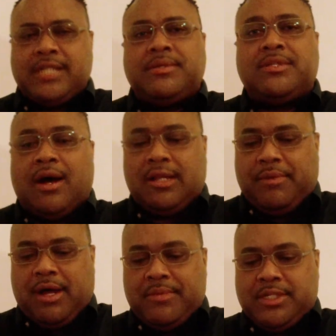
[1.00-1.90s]
As we
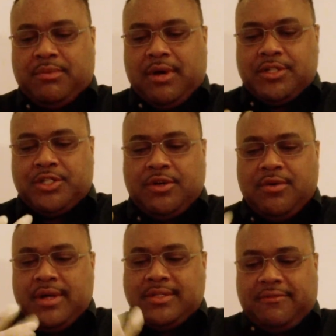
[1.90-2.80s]
talked about, Miss
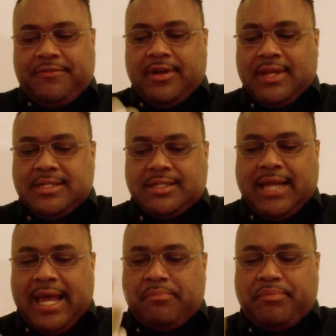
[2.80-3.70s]
Welch, you're going to feel a
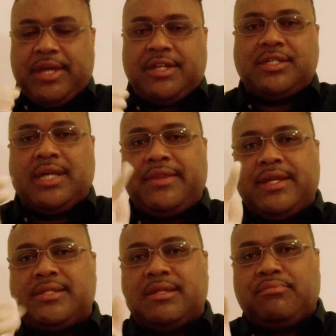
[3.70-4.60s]
slight
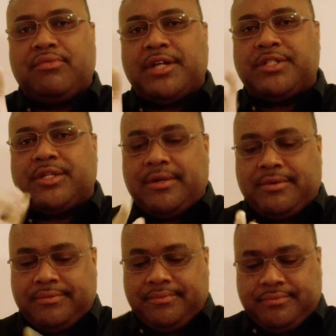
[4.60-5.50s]
pinch and then some pressure.